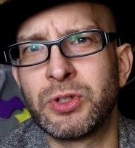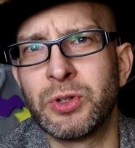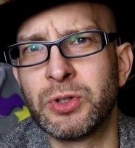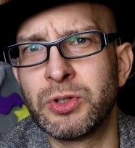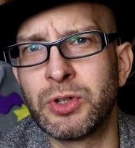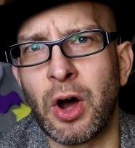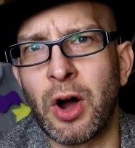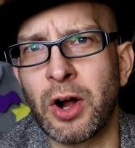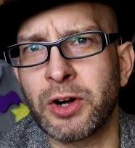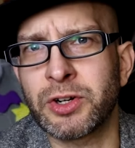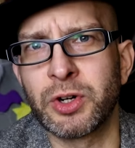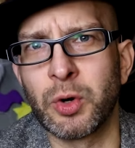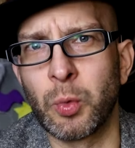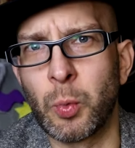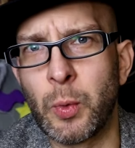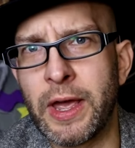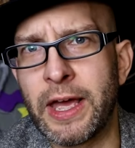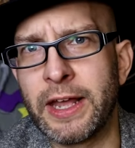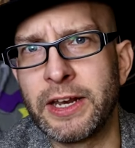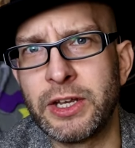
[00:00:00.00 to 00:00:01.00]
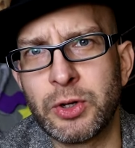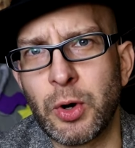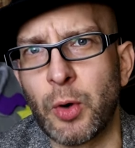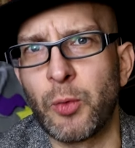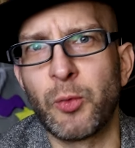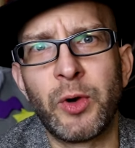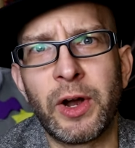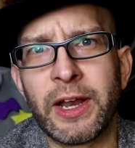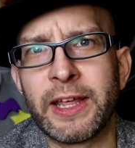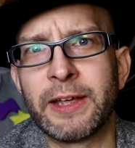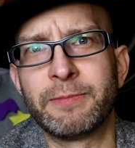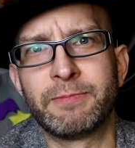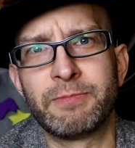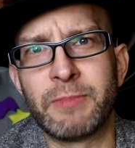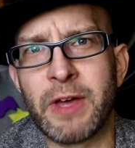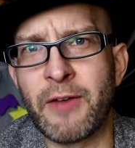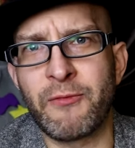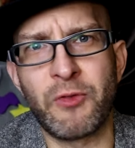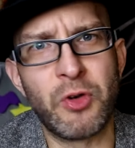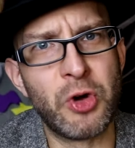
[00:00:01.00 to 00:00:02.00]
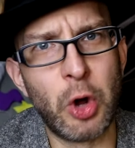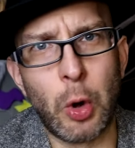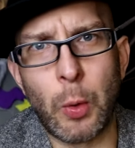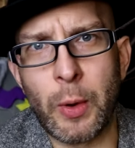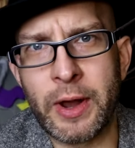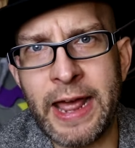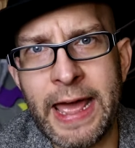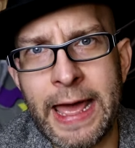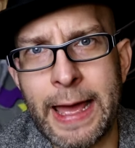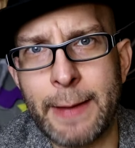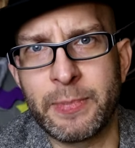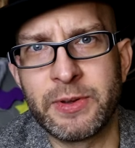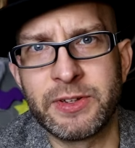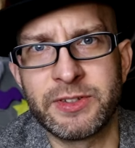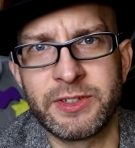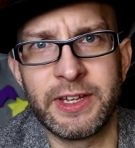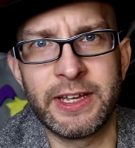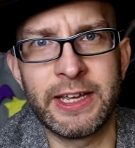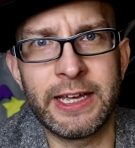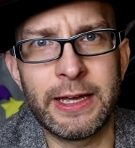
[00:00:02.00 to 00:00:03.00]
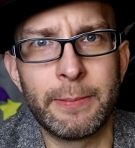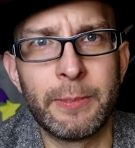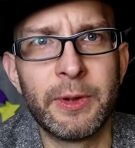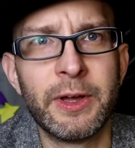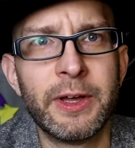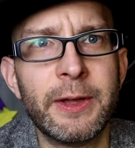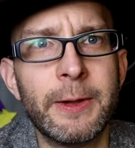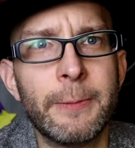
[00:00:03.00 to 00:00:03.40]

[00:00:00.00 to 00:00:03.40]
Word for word: to Dr. Wynn? You don't really ever know what happens to him.